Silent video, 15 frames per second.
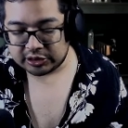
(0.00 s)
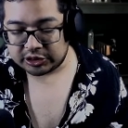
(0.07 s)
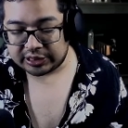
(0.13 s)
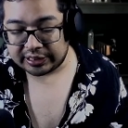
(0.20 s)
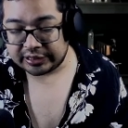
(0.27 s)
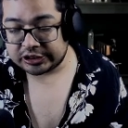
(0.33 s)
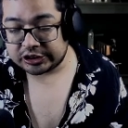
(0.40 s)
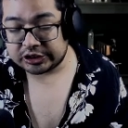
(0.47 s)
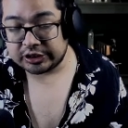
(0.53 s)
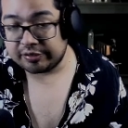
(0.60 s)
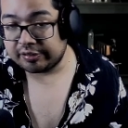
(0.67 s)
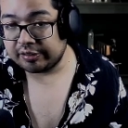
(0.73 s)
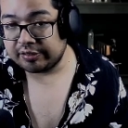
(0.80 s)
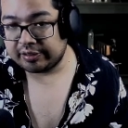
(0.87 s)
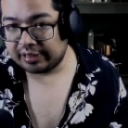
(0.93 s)
Change
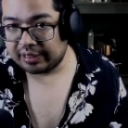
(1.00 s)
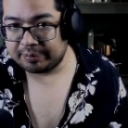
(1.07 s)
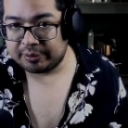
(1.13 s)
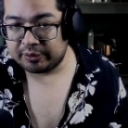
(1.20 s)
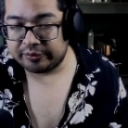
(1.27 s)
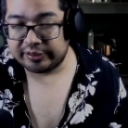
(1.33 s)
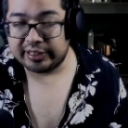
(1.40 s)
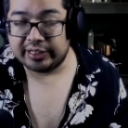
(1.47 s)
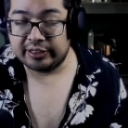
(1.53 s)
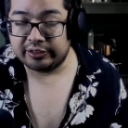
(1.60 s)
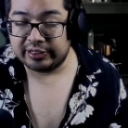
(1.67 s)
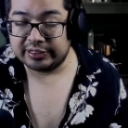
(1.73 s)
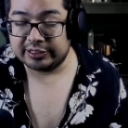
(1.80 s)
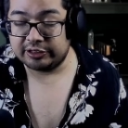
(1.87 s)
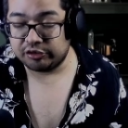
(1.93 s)
just doesn't happen overnight.
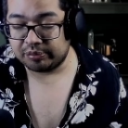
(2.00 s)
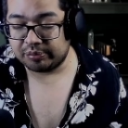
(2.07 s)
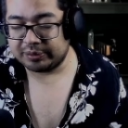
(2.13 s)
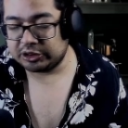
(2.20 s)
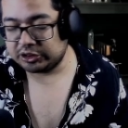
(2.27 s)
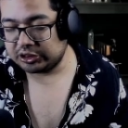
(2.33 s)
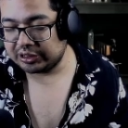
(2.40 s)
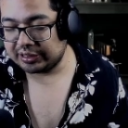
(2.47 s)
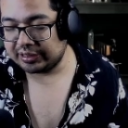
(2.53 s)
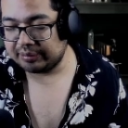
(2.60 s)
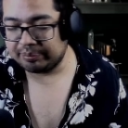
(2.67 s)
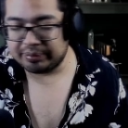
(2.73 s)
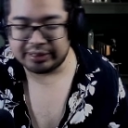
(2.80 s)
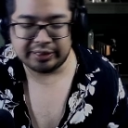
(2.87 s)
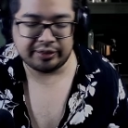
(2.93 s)
Granted, there's been
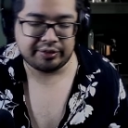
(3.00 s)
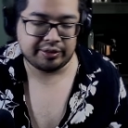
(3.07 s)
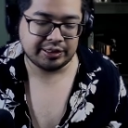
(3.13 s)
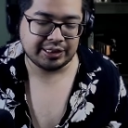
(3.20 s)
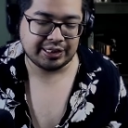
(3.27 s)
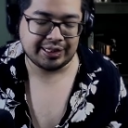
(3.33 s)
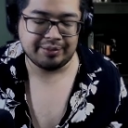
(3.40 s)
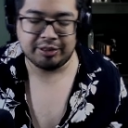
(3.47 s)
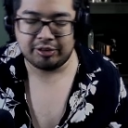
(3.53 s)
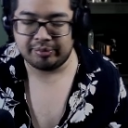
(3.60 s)
shit and months and time